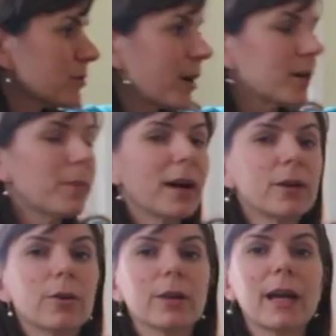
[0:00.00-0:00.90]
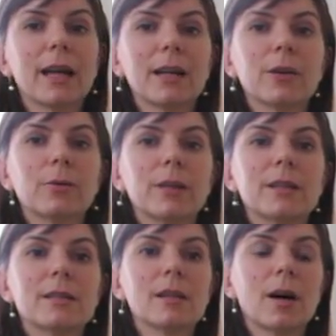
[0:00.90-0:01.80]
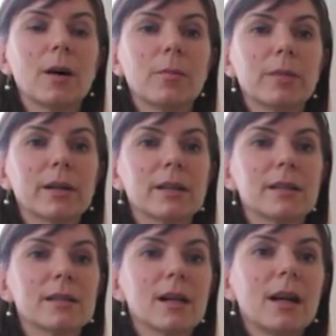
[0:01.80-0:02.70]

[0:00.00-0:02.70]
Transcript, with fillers: Try to buy organic ones uh, because